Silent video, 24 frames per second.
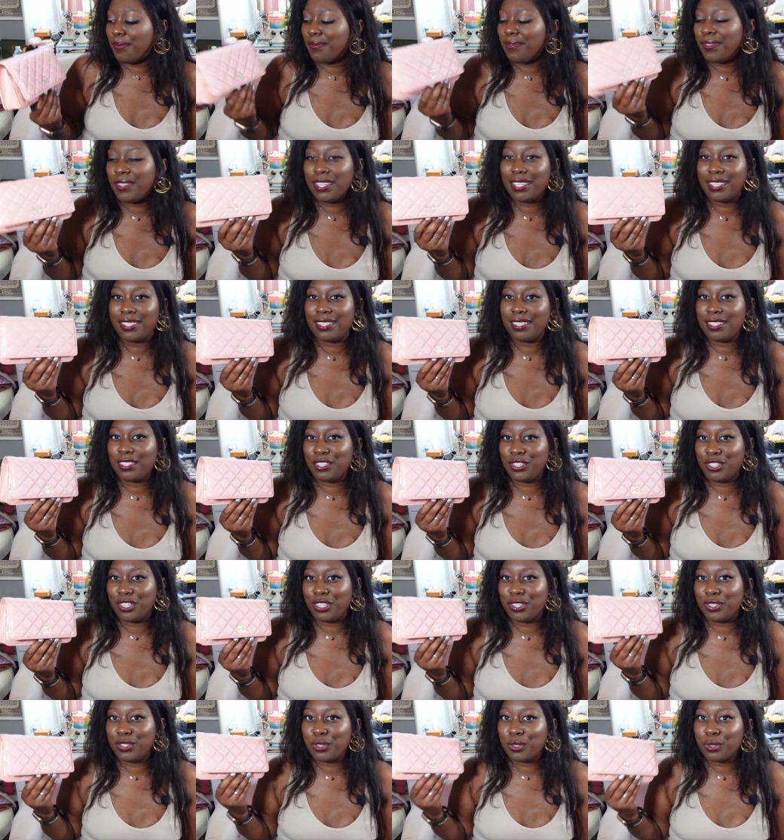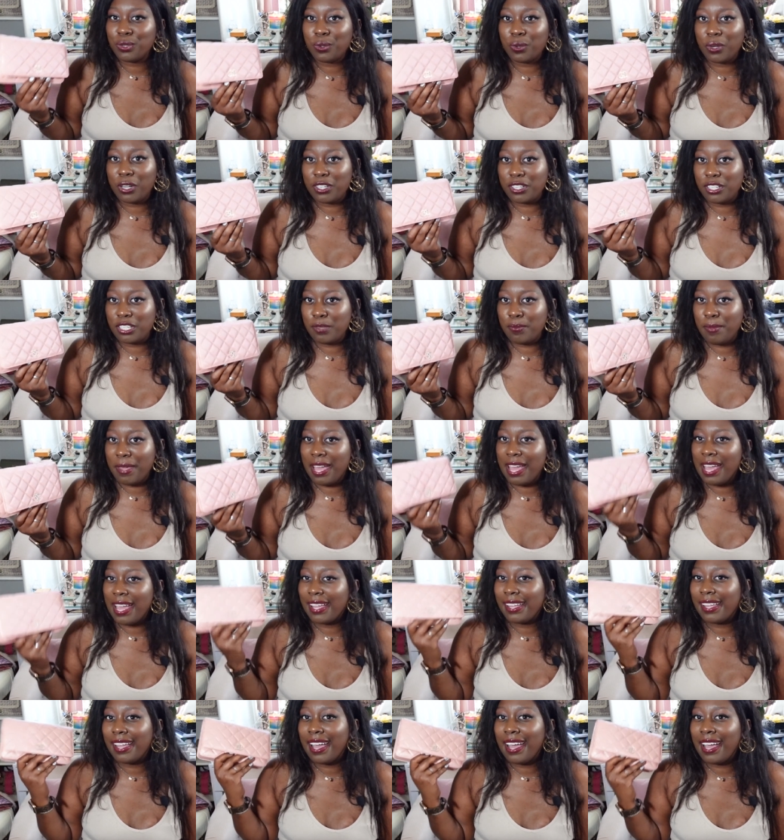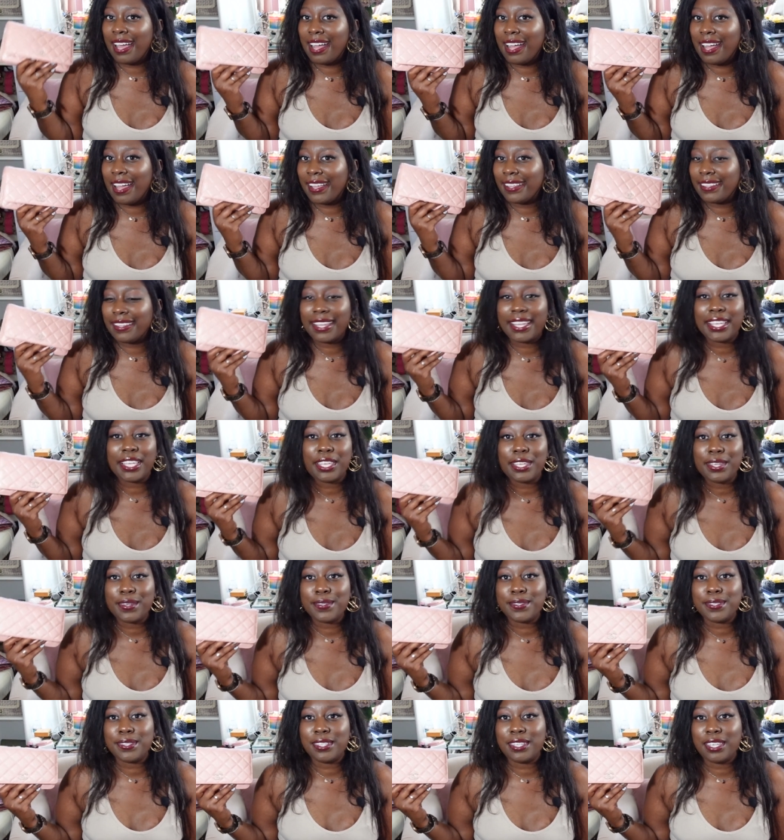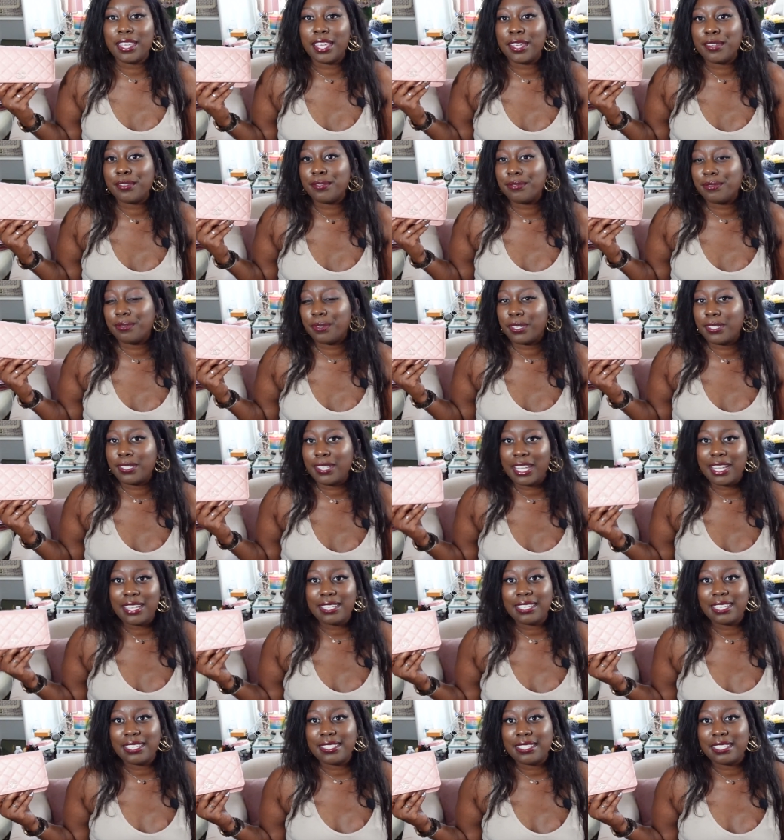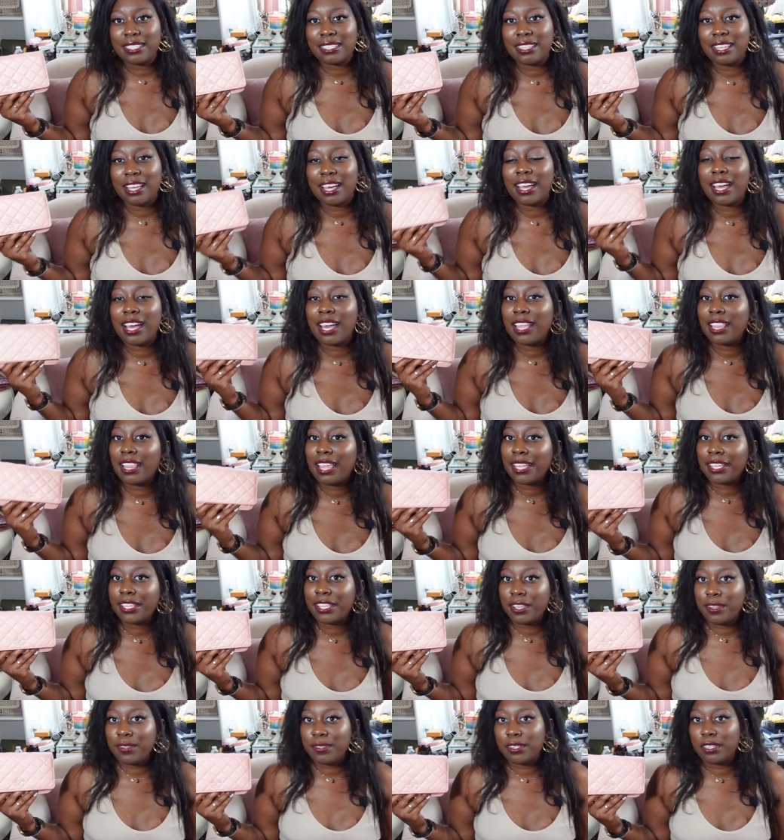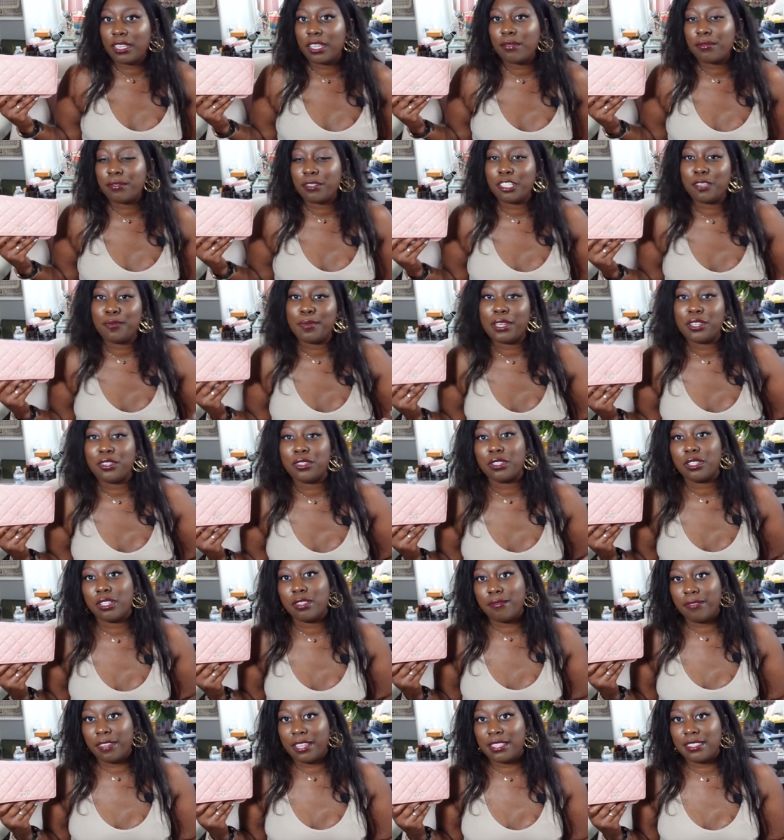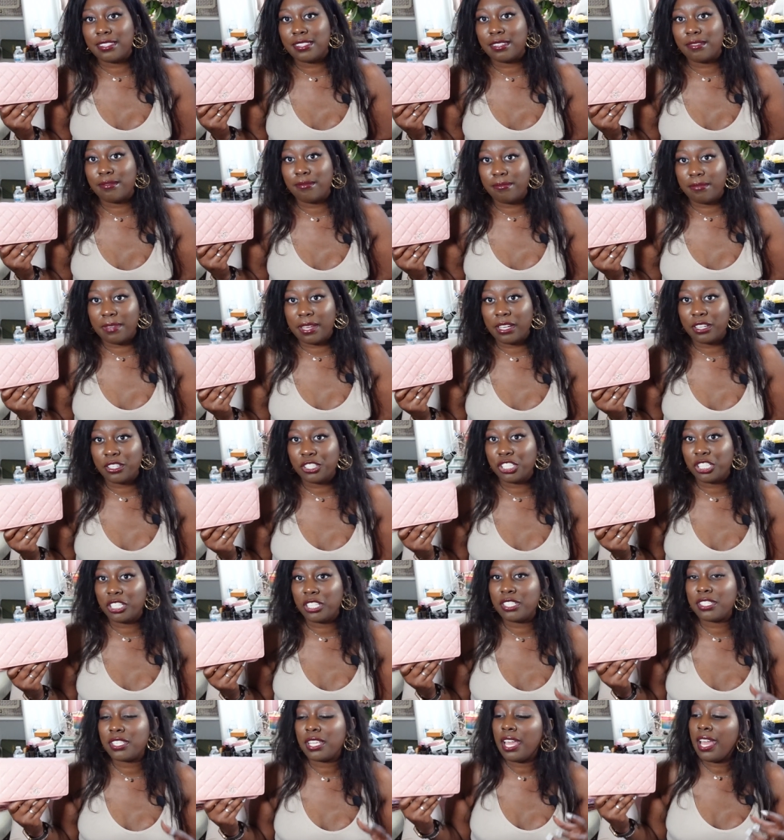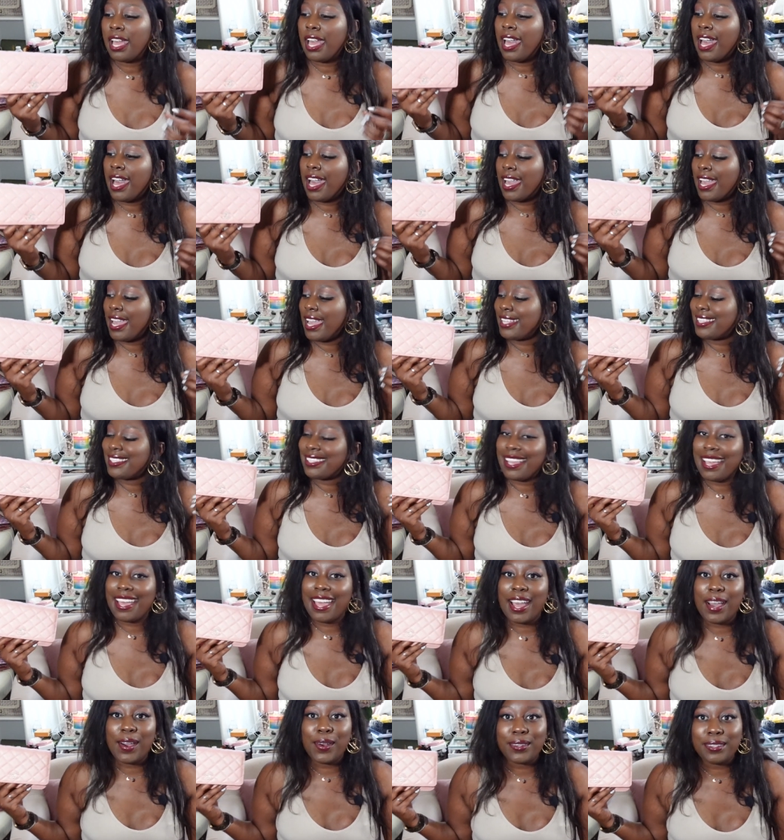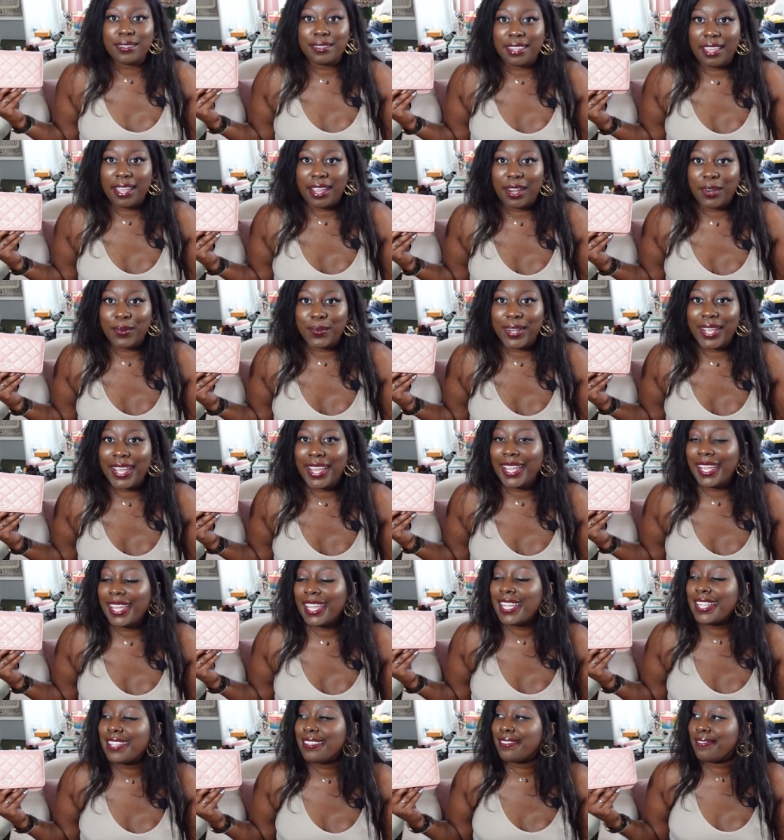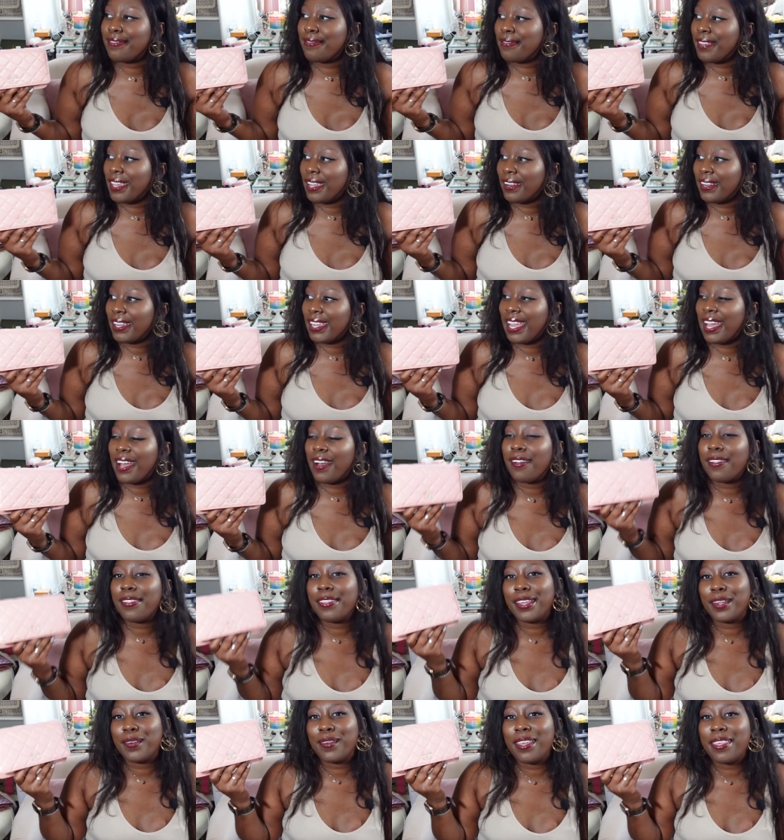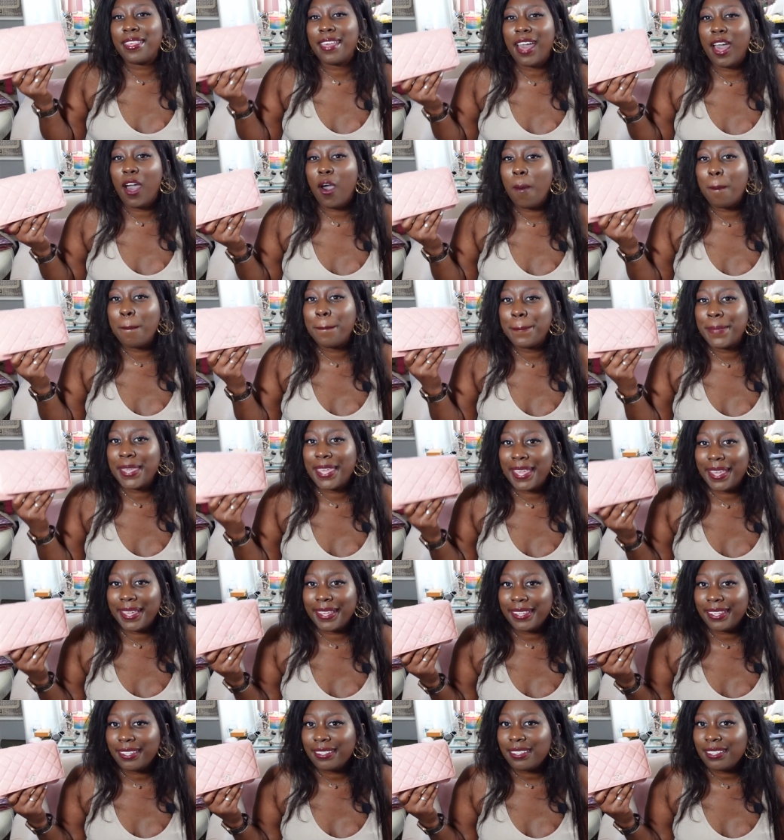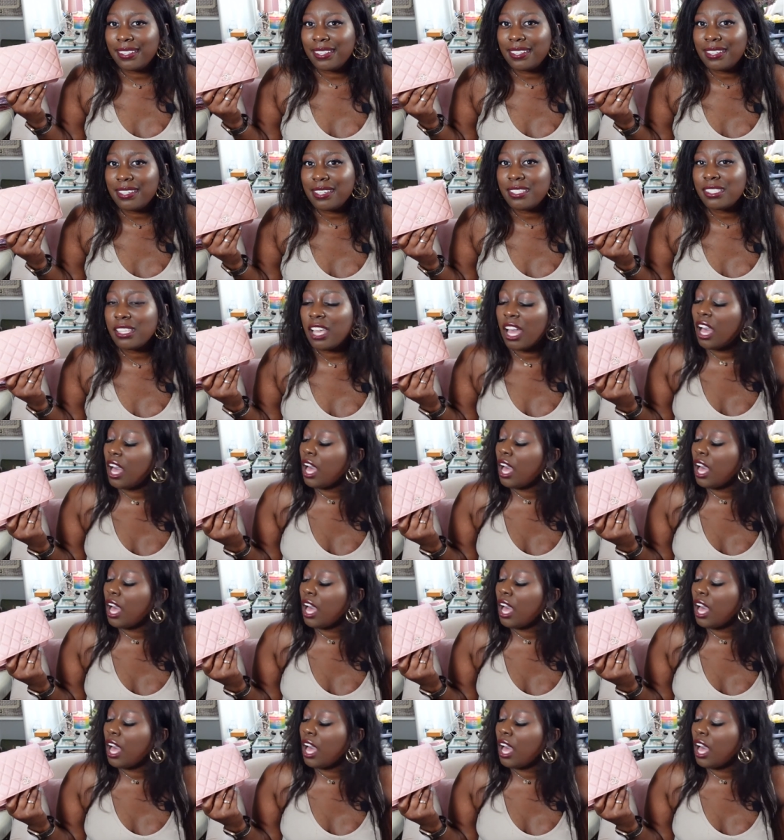this is just a gorgeous bag. I like using it for date nights a lot. I like using it for special events and functions. It's out there, right? It's very out there with how pink it is,